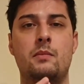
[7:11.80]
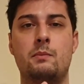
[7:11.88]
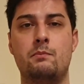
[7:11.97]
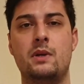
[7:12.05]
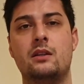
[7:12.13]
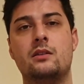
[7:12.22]

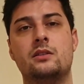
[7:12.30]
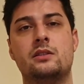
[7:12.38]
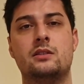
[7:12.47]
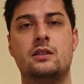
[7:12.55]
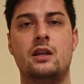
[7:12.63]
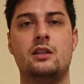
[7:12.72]
mental
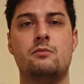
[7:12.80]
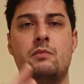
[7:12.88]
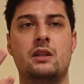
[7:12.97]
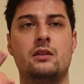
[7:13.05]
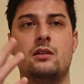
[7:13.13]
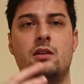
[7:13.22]
state,
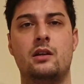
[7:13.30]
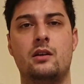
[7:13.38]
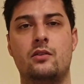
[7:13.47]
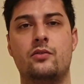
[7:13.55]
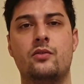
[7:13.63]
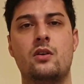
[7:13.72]
mental
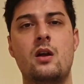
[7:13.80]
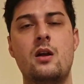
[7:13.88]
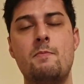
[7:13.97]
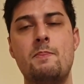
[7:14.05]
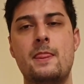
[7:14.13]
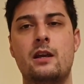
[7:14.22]
health.
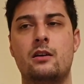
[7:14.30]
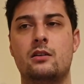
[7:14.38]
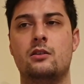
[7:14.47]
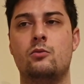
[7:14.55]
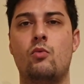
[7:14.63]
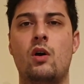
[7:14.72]

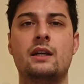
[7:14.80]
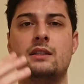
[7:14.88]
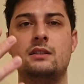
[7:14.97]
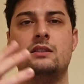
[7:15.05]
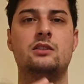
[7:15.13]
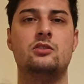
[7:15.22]
Why
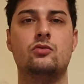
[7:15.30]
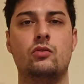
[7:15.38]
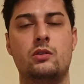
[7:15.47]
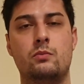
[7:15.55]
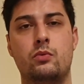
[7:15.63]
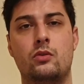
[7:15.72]
this is so
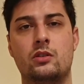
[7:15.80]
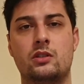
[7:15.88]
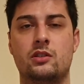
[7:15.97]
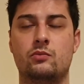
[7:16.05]
important?